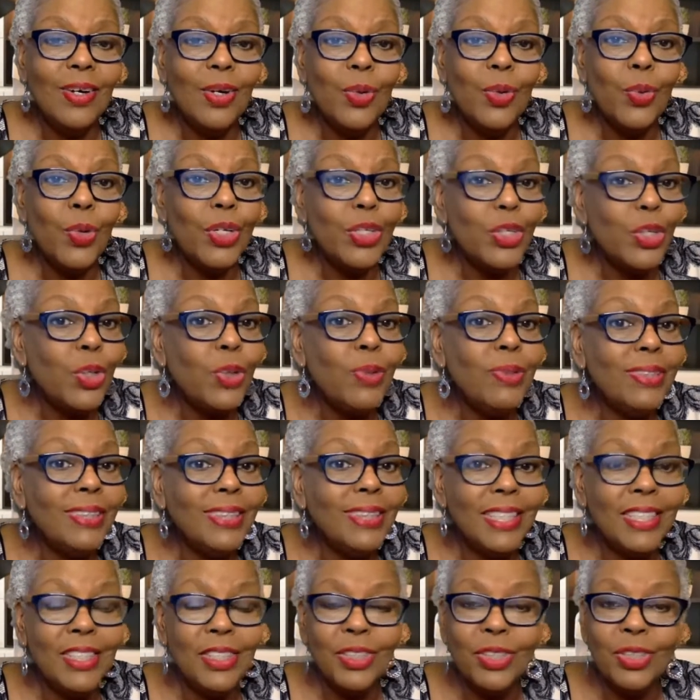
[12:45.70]
were you a
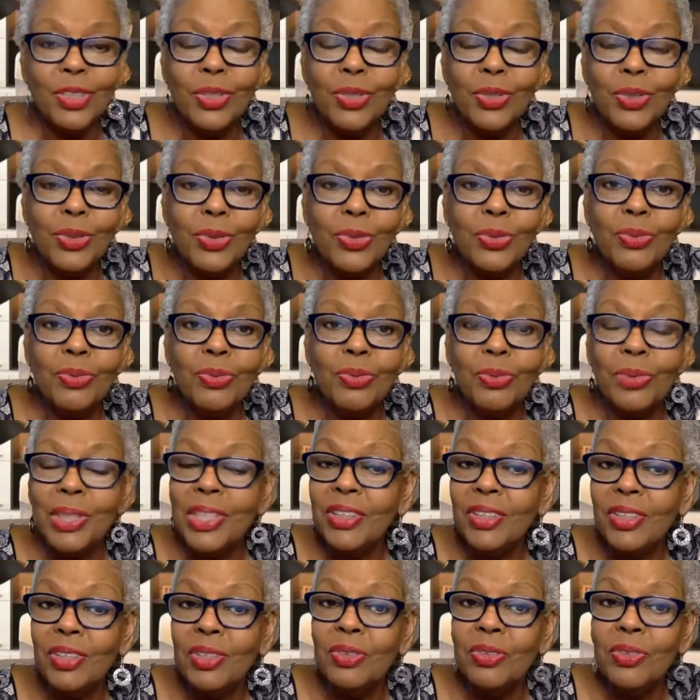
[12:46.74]
teacher who
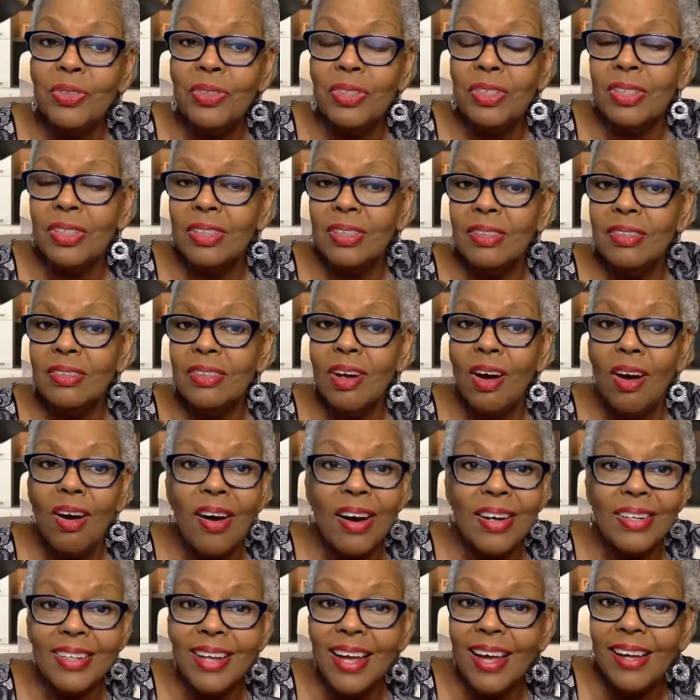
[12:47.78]
went through the
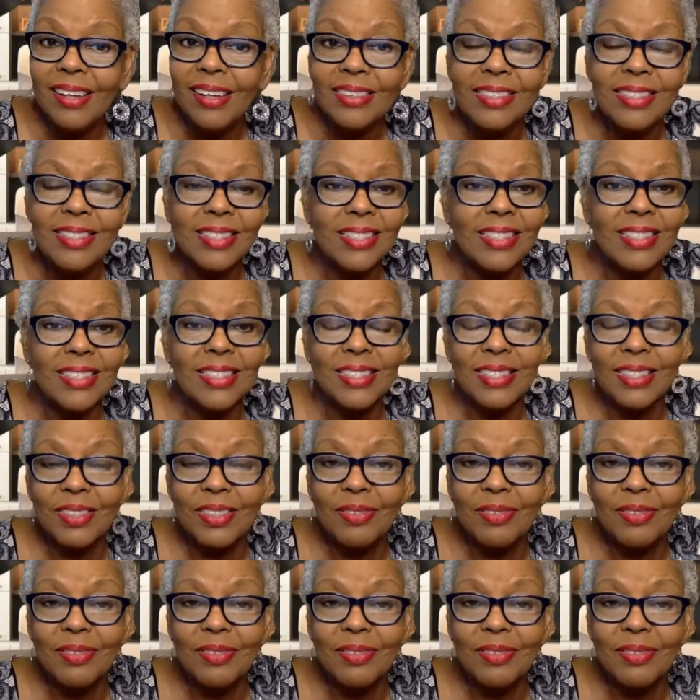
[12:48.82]
hard knocks,